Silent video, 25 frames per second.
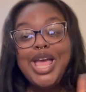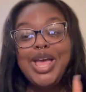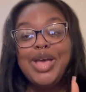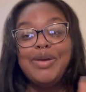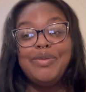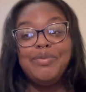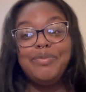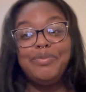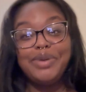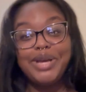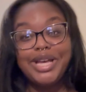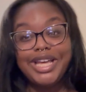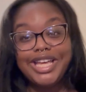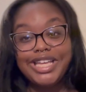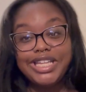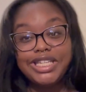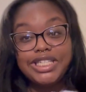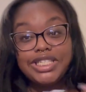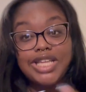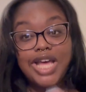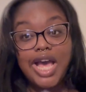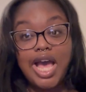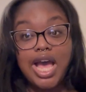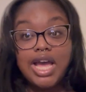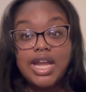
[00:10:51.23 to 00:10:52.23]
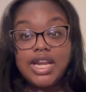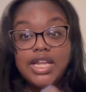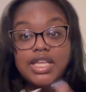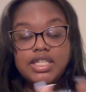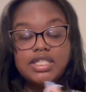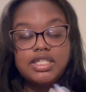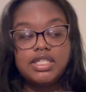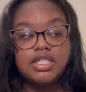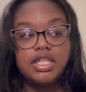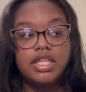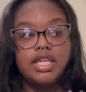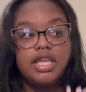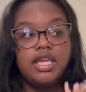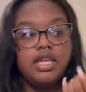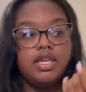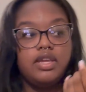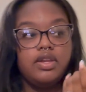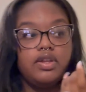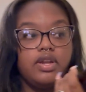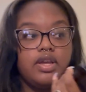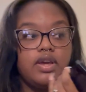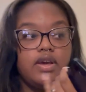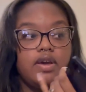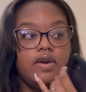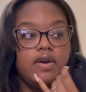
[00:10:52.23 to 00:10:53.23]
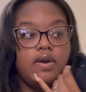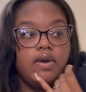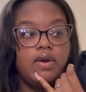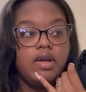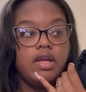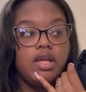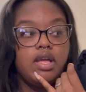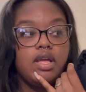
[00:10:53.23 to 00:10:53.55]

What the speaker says: But honestly, you know,